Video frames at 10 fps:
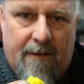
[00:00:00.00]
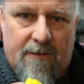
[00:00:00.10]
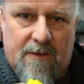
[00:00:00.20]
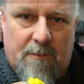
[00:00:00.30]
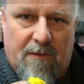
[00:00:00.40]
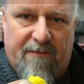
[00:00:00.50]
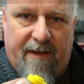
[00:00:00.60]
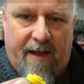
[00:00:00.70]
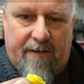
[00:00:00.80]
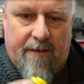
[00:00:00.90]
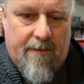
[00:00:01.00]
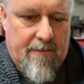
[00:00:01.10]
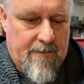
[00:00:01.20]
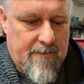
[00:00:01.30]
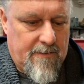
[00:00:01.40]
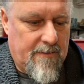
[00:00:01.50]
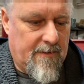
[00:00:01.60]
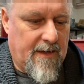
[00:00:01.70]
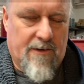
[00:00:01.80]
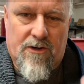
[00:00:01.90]
simple vent,
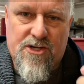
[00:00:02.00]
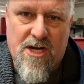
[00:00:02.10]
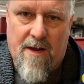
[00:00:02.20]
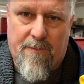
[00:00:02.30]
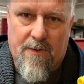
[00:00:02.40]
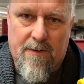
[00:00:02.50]
and they're cheap.